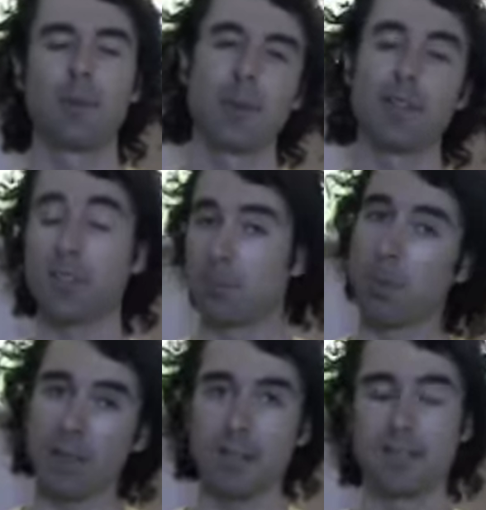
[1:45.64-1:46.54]
when I first
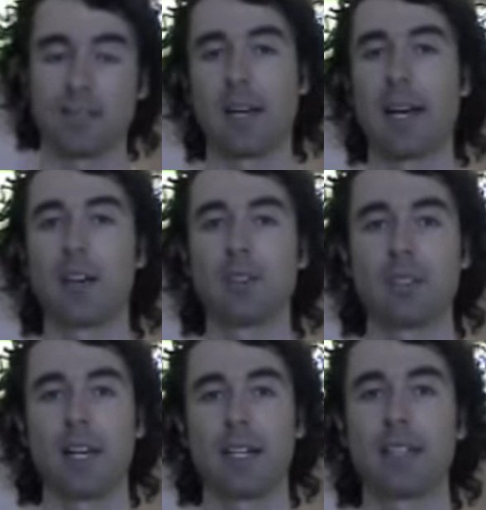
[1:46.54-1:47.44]
bought this
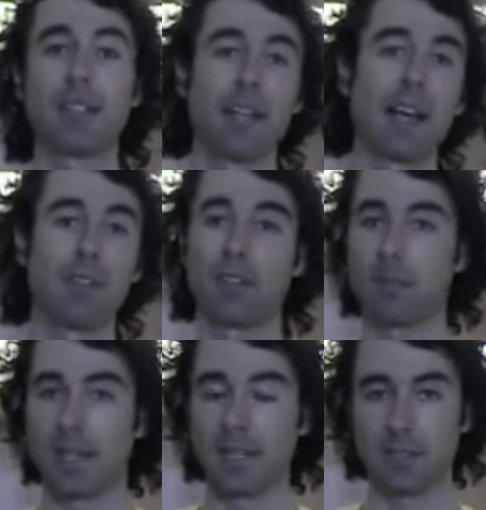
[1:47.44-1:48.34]
house, I didn't have
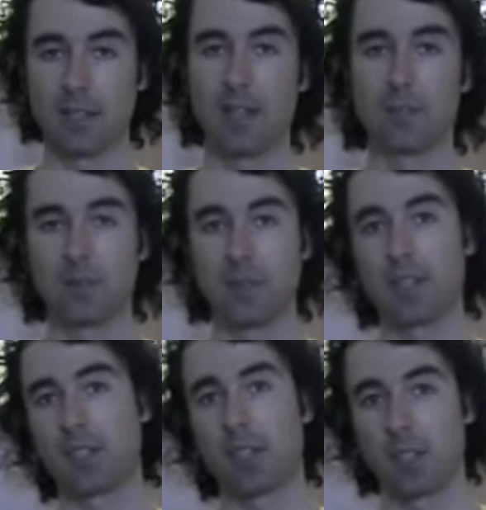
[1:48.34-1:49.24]
enough money at the time, so I
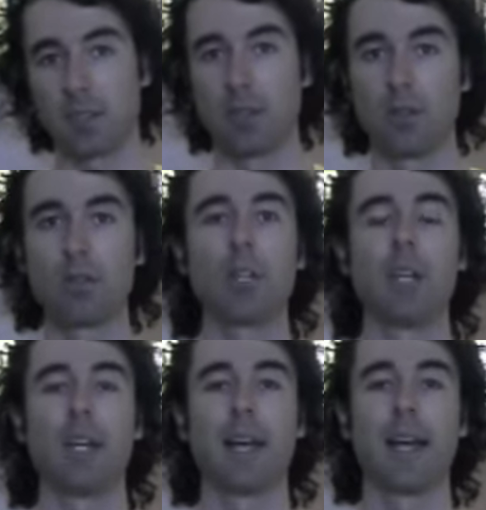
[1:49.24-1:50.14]
actually got a loan.
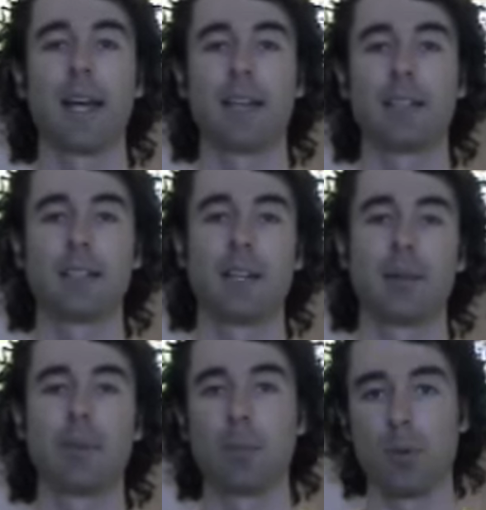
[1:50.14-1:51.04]
And
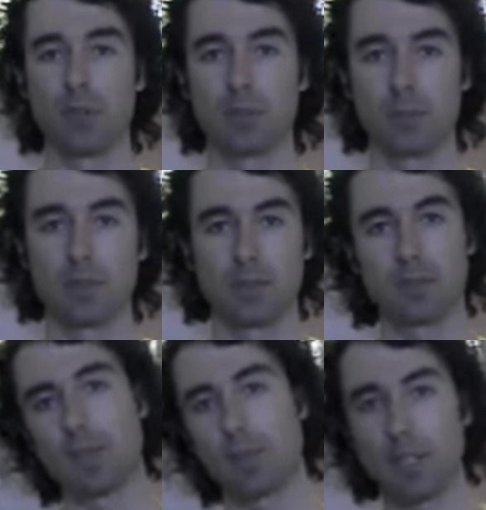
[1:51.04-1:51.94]
my mortgage
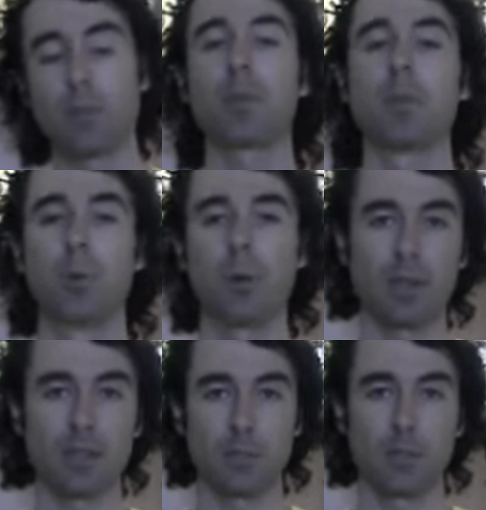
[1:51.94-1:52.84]
was, a typical
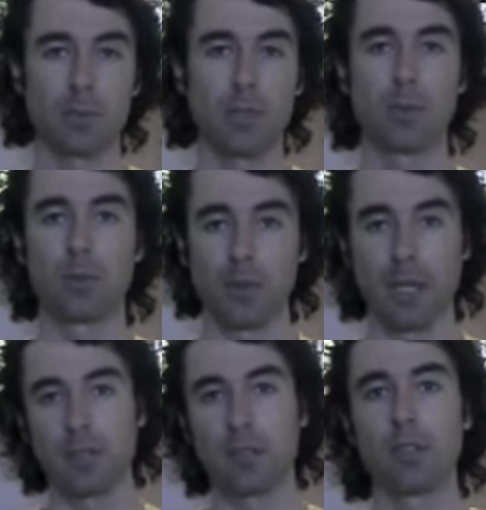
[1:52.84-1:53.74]
mortgage that most people
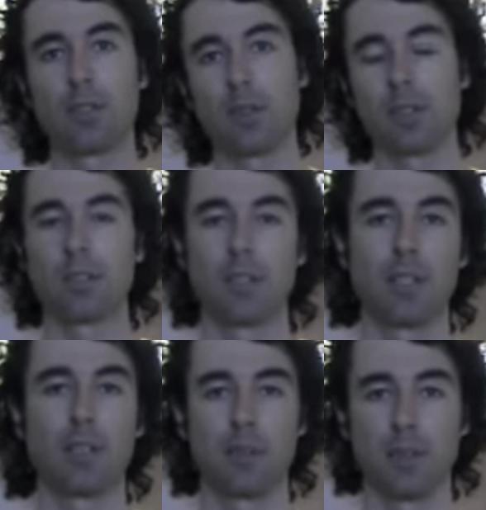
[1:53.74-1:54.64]
enter into
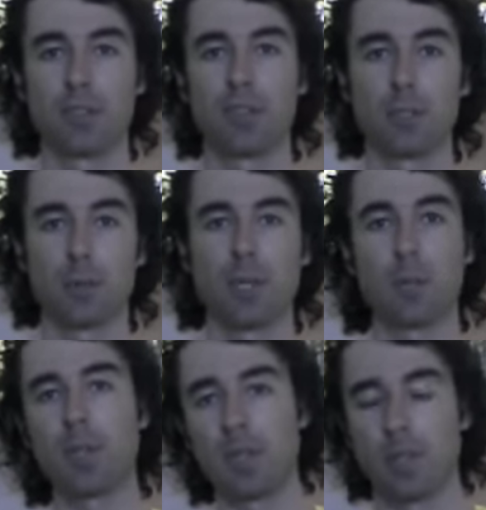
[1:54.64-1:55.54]
with their first
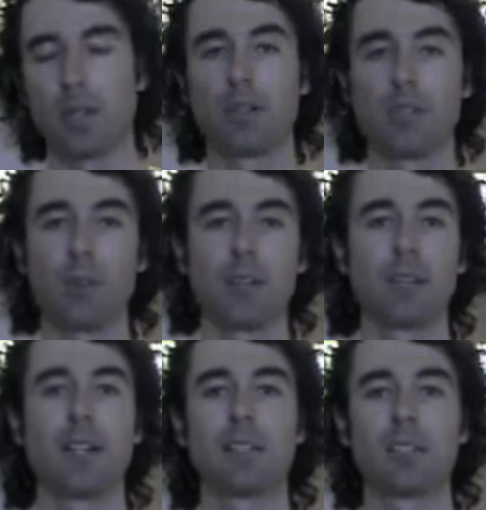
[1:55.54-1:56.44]
property, a few
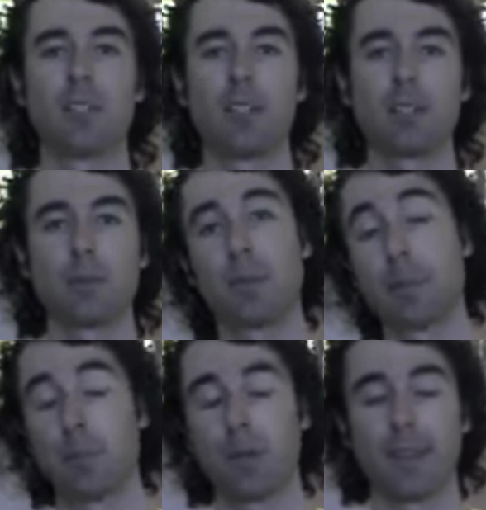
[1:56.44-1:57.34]
$100,000, maybe a
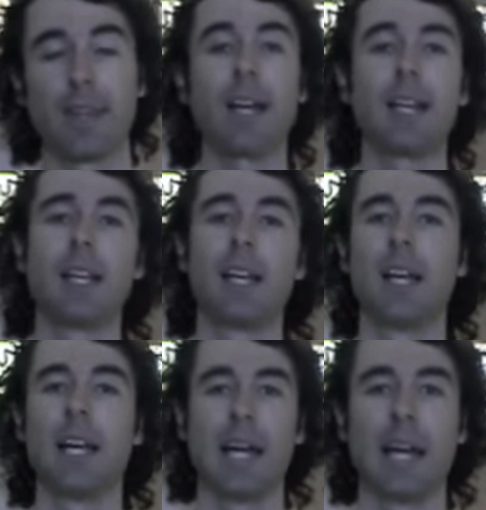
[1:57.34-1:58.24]
bit more than that.
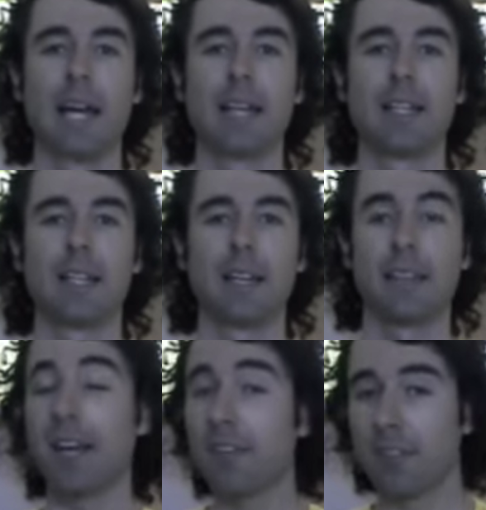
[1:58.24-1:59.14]
And
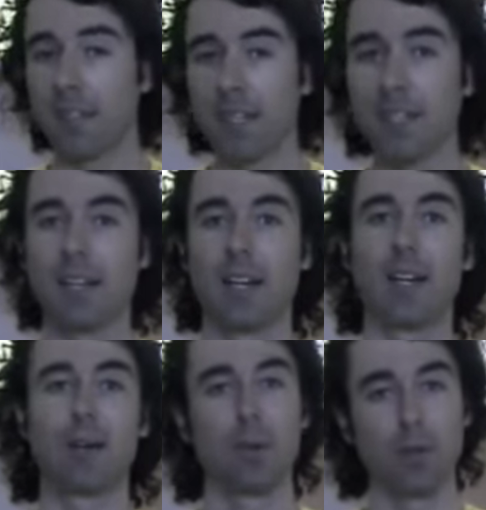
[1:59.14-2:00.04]
thankfully,
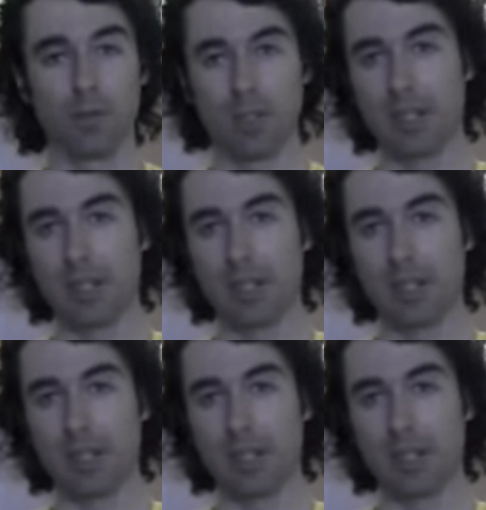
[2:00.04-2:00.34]
over the